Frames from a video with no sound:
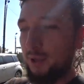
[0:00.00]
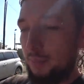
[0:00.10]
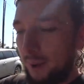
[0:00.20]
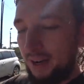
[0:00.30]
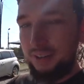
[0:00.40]
put
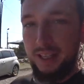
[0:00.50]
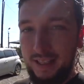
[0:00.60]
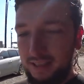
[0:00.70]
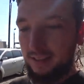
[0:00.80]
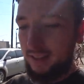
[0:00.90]
the bag on the
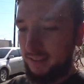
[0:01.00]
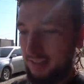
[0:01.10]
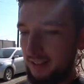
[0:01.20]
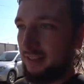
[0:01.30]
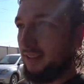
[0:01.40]
inside
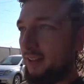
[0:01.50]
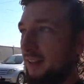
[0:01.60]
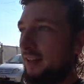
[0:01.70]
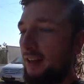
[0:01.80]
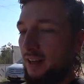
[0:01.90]
seat
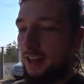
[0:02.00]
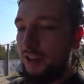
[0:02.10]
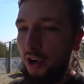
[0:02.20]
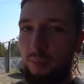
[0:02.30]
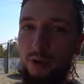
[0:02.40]
and
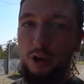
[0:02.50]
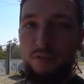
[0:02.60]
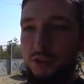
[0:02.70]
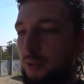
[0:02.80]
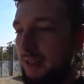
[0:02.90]
then not
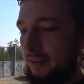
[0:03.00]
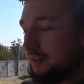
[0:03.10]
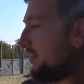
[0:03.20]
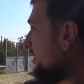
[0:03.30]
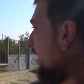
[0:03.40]
move so we'd have
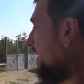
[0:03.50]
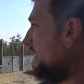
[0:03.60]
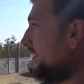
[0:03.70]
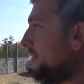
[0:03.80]
to sit